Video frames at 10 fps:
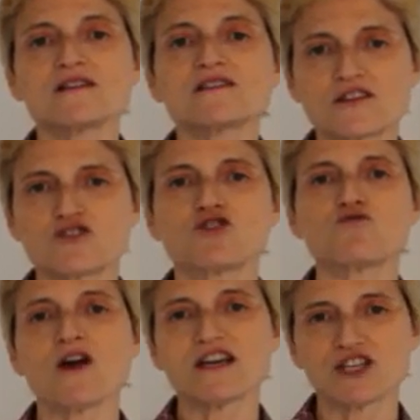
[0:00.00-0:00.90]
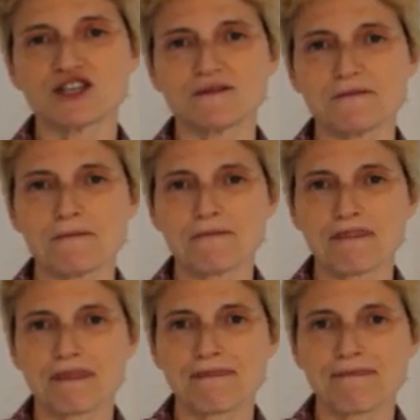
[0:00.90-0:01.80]
situation.
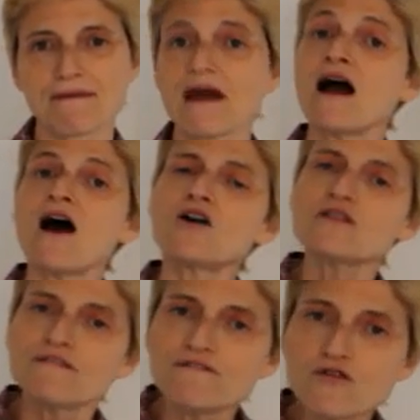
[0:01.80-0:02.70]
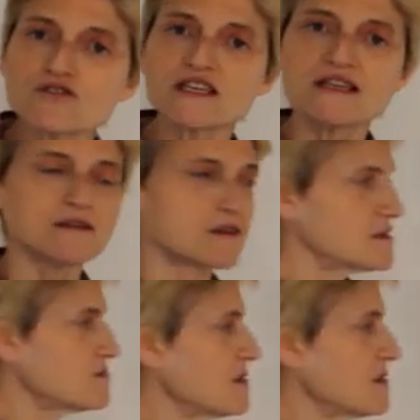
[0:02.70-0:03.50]
On the 14th of the